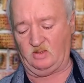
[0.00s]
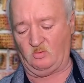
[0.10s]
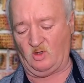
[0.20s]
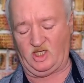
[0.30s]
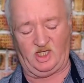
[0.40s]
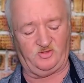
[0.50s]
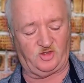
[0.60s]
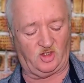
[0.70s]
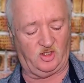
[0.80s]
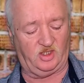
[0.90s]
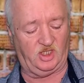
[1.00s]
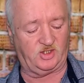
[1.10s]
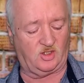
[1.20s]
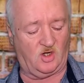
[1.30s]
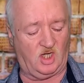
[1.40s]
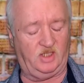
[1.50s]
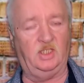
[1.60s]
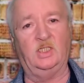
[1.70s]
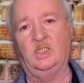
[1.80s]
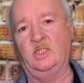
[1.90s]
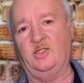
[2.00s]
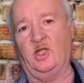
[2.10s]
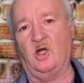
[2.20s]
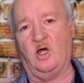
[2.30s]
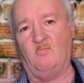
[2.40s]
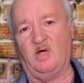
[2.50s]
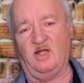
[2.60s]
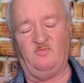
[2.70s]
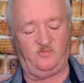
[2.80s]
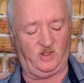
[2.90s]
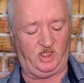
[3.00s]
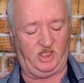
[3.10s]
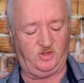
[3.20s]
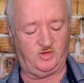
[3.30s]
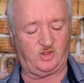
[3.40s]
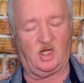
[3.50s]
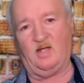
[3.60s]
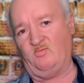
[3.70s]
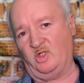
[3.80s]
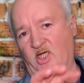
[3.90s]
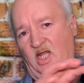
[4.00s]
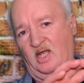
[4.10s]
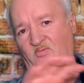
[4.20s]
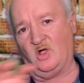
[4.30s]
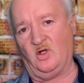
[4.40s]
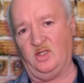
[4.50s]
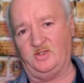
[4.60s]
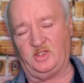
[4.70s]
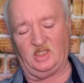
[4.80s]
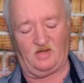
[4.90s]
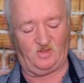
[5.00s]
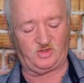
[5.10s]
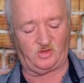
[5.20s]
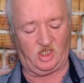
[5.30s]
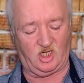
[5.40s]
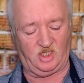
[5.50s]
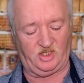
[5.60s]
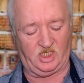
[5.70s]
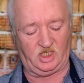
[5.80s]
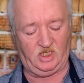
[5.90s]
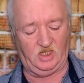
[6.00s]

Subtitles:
when I turn this on, that on my footage, I'm going to have all the telemetry on there,